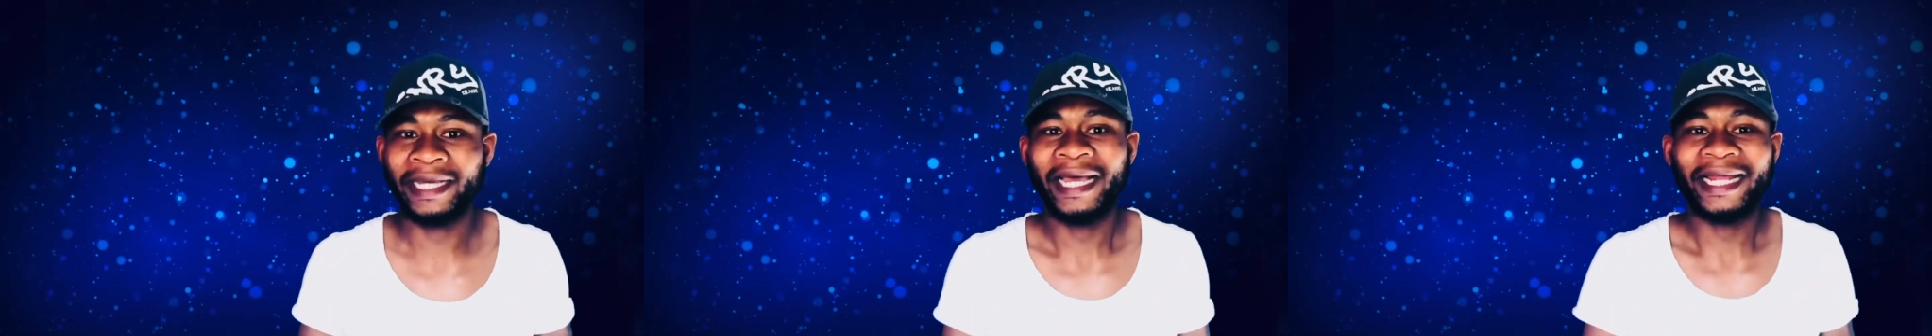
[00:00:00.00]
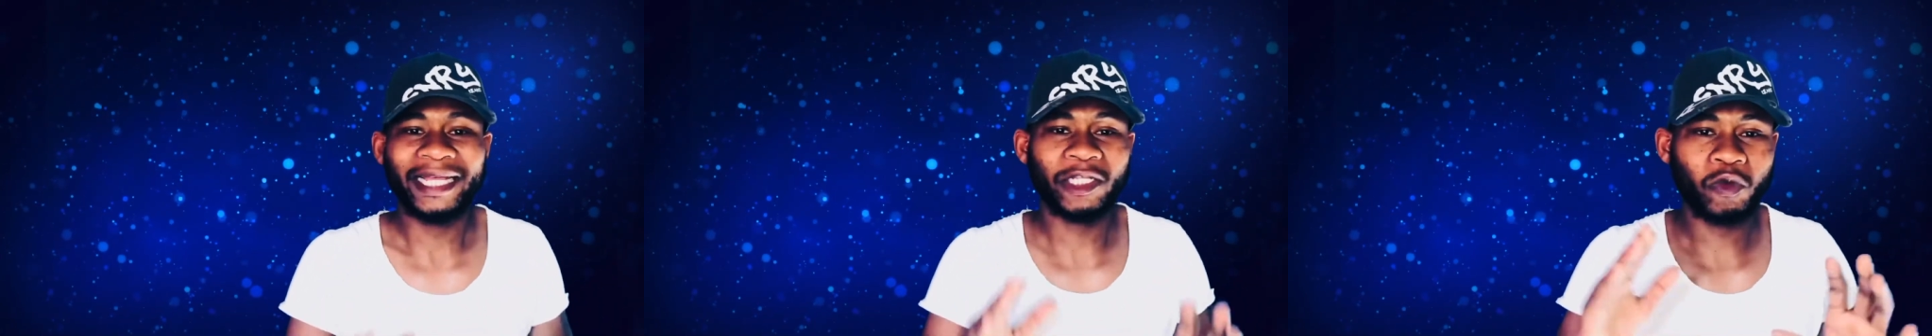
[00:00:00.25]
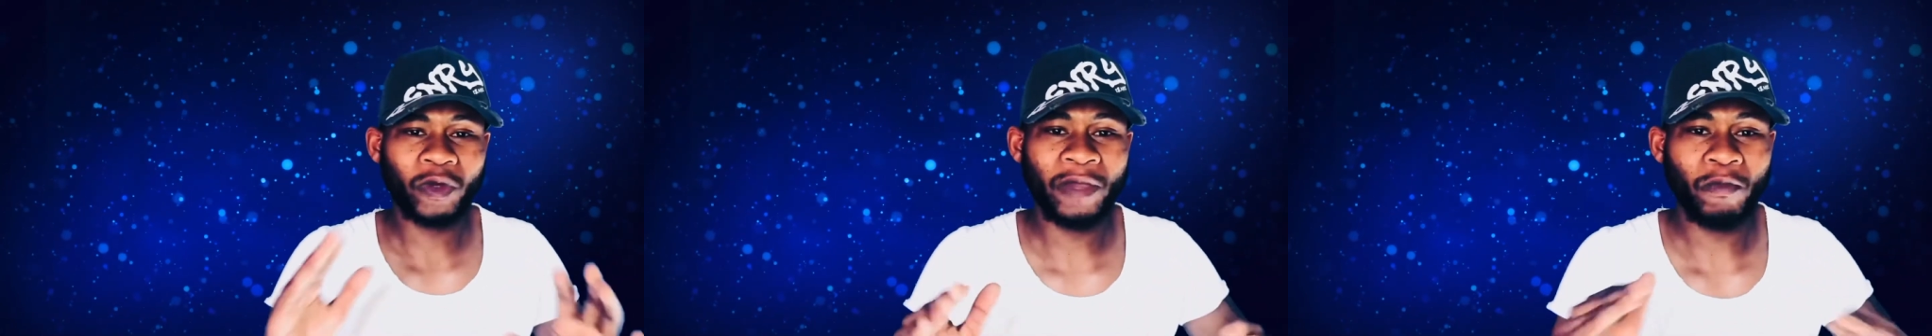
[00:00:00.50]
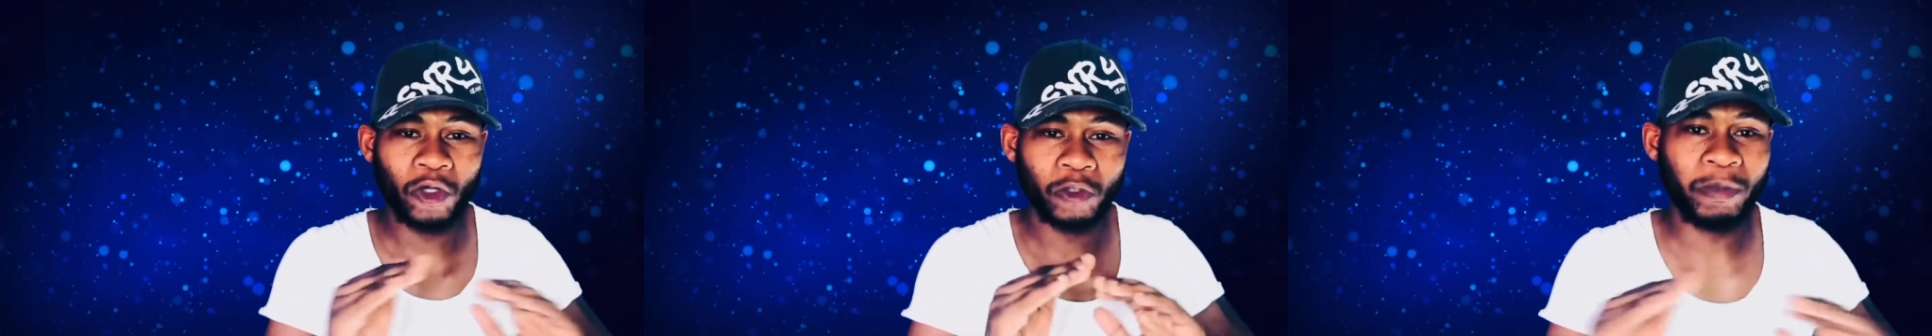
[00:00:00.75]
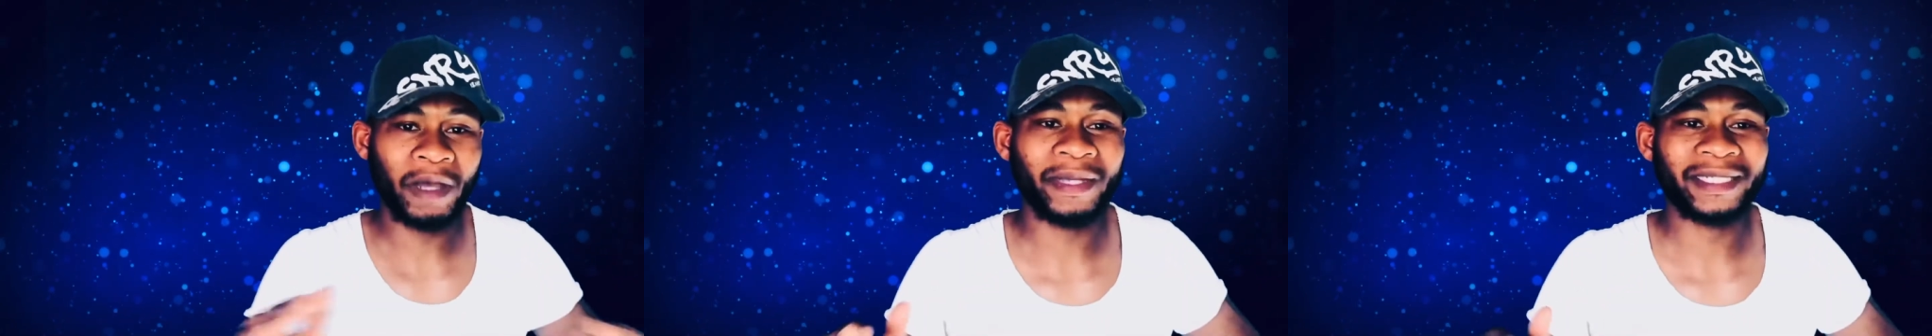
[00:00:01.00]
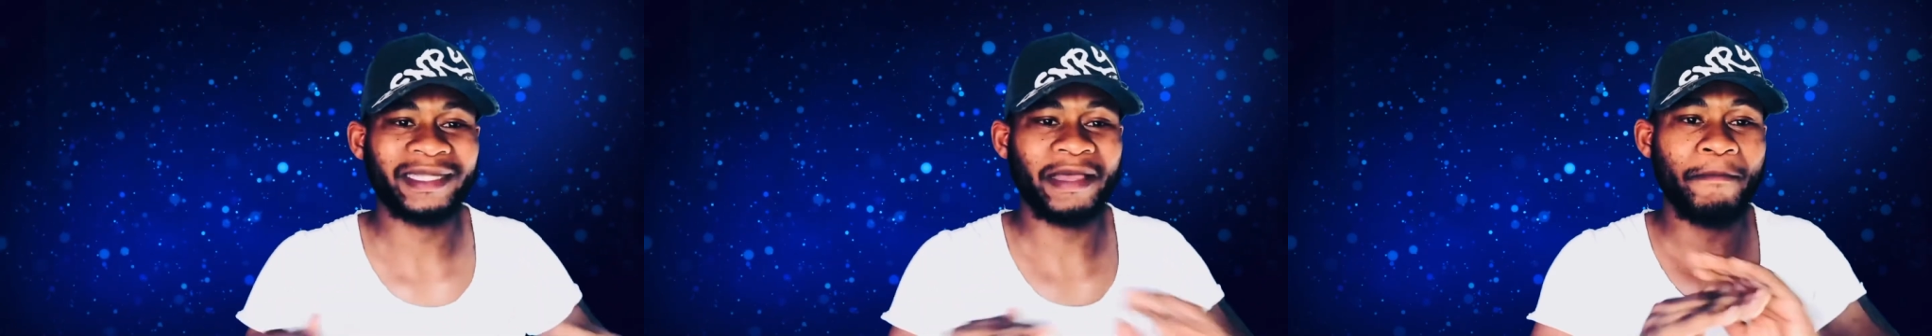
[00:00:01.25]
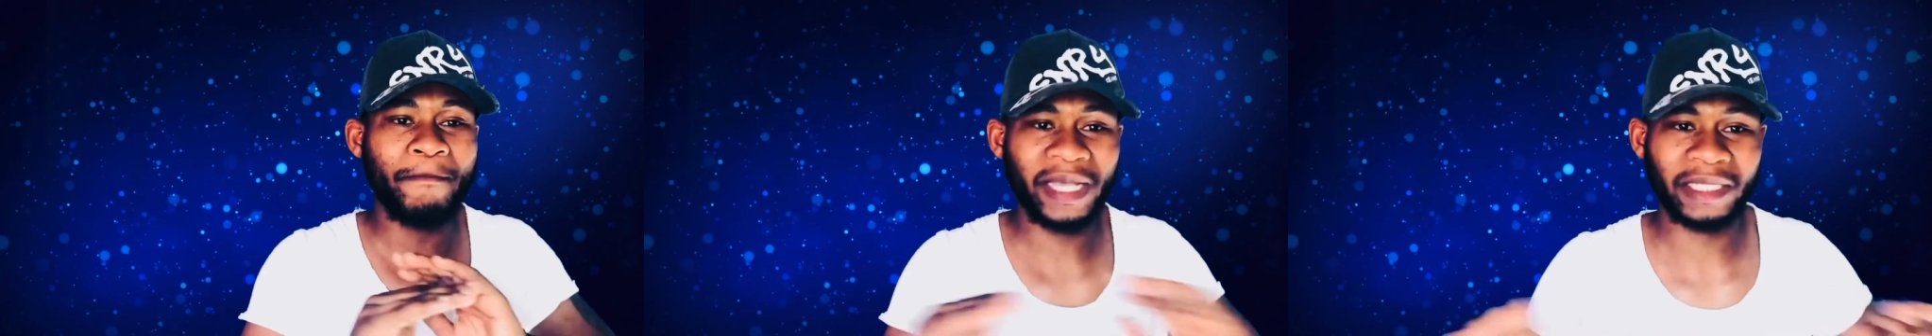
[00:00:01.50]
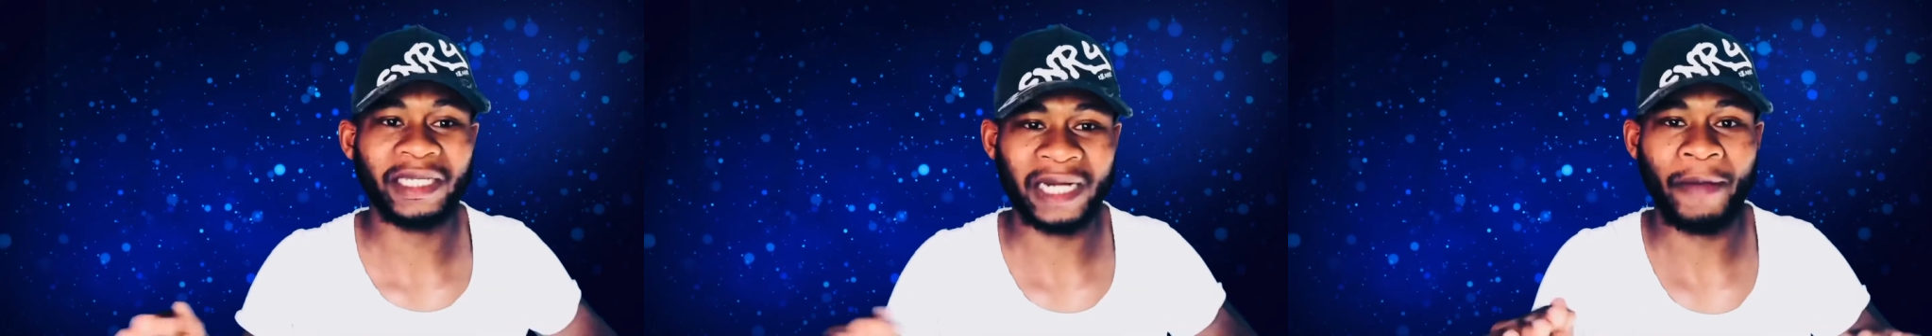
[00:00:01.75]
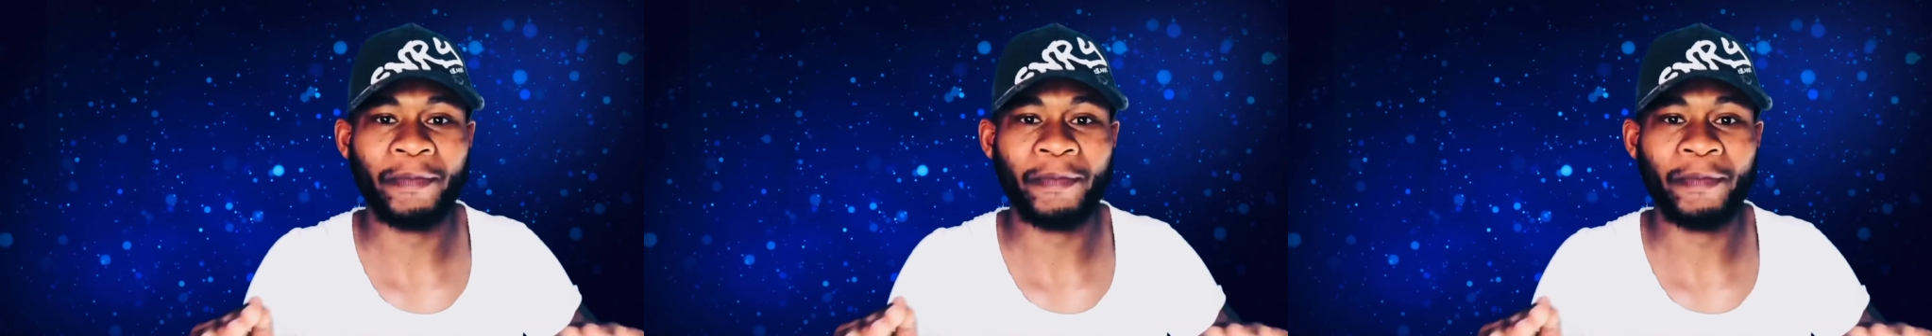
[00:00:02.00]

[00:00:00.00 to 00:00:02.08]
that's where most barbers, they mess it up.